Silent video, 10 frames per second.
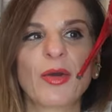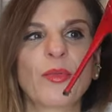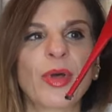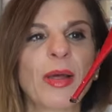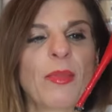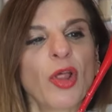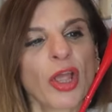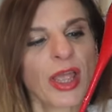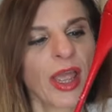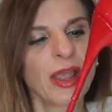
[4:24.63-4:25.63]
when I'm
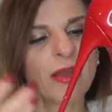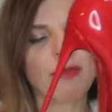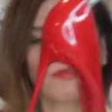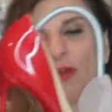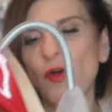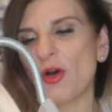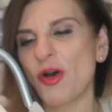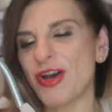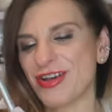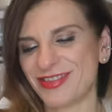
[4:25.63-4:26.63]
looking
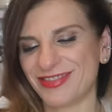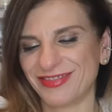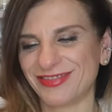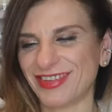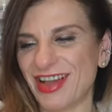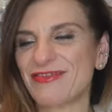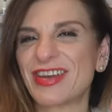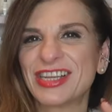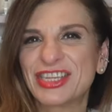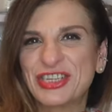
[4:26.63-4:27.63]
for a
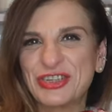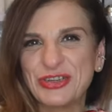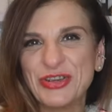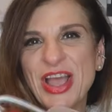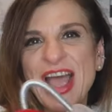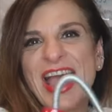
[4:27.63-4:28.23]
red shoe,